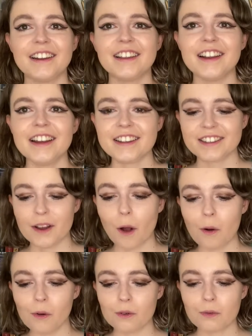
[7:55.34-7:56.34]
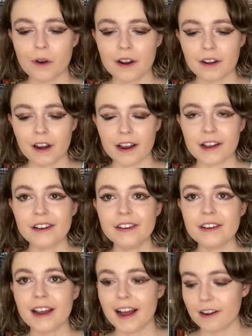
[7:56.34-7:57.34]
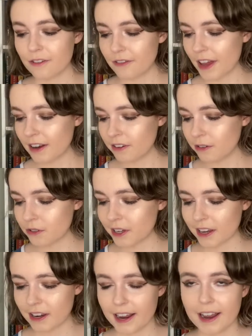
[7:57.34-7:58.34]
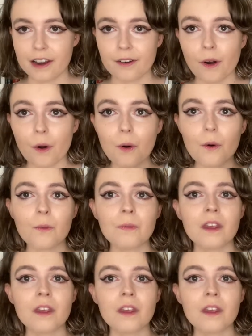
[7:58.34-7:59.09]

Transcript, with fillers: The next old one I got out of that little secondhand haul